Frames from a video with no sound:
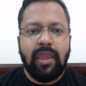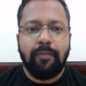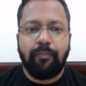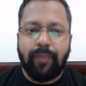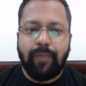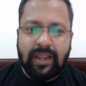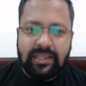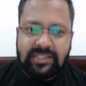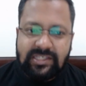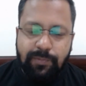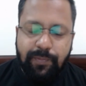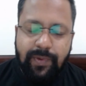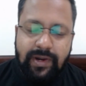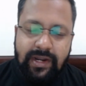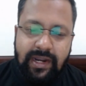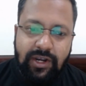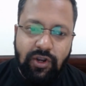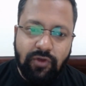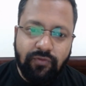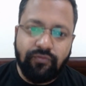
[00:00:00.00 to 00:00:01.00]

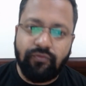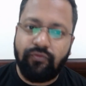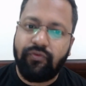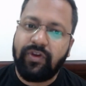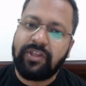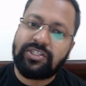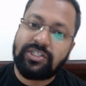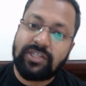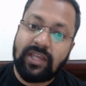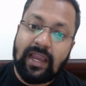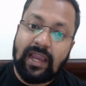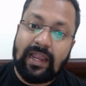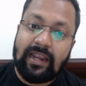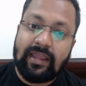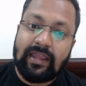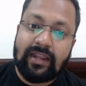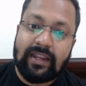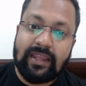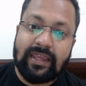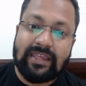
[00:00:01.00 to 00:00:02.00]
Precipitate of which
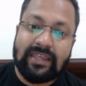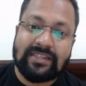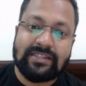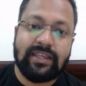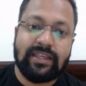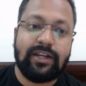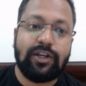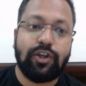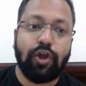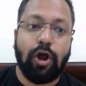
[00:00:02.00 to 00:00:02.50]
color isn't